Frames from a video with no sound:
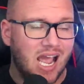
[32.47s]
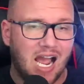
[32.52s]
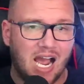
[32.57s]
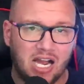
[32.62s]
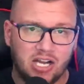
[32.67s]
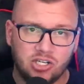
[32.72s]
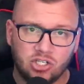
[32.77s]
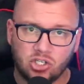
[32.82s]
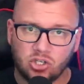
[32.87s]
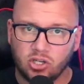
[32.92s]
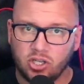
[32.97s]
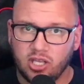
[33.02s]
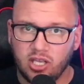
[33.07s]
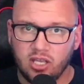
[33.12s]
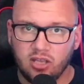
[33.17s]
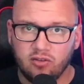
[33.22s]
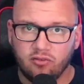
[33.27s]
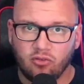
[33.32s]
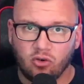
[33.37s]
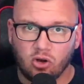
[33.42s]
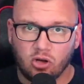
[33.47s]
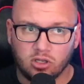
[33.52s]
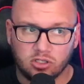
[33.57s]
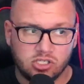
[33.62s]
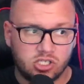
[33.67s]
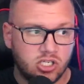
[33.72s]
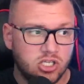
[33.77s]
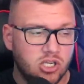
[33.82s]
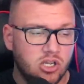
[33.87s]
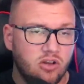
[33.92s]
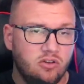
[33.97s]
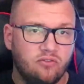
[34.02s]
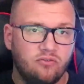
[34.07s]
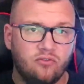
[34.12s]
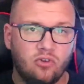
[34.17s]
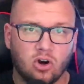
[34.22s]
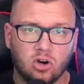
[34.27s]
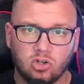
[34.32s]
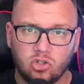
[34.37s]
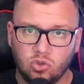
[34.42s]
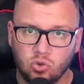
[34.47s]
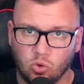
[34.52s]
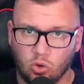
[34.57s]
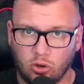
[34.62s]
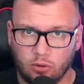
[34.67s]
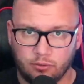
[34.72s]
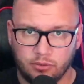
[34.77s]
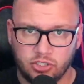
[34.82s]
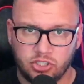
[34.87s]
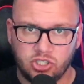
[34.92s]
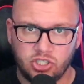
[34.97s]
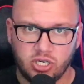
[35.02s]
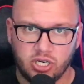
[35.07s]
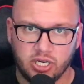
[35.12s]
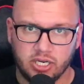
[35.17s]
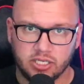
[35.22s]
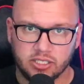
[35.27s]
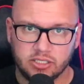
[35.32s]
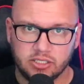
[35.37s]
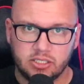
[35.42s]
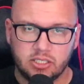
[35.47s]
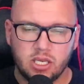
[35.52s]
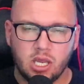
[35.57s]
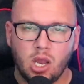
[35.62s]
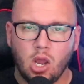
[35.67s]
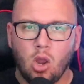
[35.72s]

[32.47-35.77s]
Azure Key Vault, virtual machines.